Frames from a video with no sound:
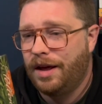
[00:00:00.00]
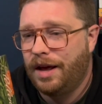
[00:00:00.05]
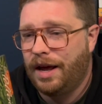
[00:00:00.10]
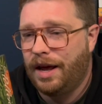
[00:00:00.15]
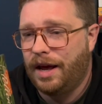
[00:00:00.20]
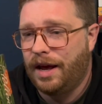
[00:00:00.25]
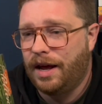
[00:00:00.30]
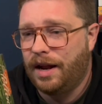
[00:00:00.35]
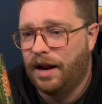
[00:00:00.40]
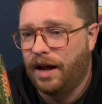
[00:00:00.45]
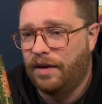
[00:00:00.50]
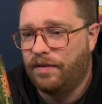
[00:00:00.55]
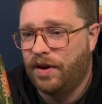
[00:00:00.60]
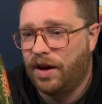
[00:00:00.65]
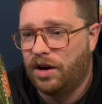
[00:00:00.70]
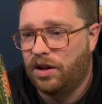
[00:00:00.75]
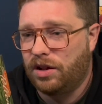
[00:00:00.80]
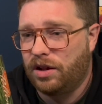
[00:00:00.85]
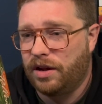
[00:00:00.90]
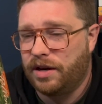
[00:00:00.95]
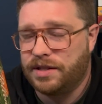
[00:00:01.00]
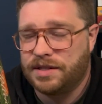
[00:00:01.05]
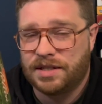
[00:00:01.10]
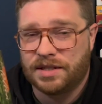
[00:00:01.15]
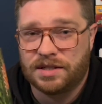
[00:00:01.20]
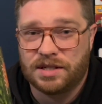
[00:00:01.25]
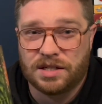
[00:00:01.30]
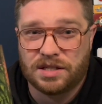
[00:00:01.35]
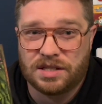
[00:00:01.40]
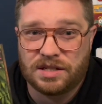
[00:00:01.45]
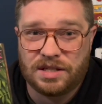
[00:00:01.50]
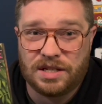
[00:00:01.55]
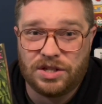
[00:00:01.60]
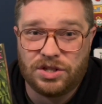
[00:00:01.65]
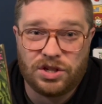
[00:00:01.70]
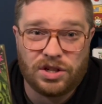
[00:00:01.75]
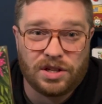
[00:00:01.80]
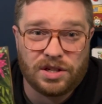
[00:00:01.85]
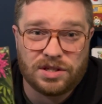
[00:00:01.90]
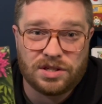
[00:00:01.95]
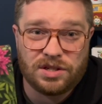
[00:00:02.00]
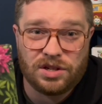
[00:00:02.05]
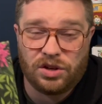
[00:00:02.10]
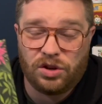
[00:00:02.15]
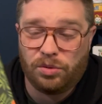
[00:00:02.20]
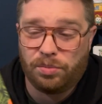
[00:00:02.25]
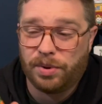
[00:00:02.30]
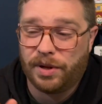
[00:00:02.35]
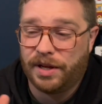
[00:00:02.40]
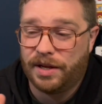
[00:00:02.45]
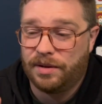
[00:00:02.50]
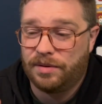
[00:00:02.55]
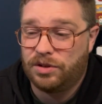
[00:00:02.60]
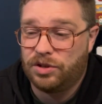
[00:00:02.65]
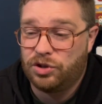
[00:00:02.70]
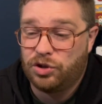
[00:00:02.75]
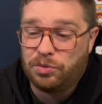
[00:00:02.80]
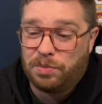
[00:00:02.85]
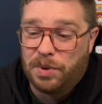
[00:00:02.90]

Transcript: and I've had a lot of success teaching this to new